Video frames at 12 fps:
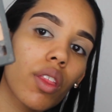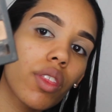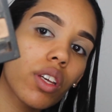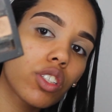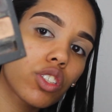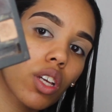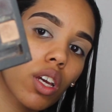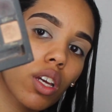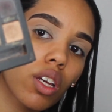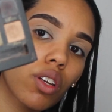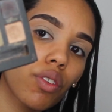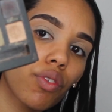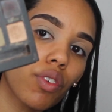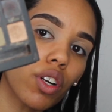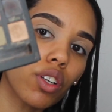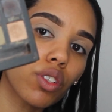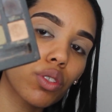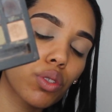this shade
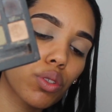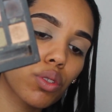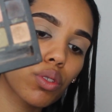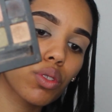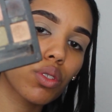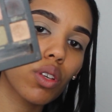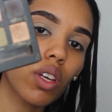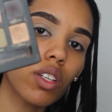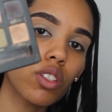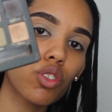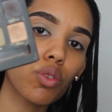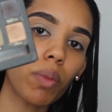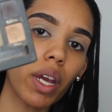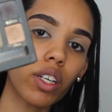first into my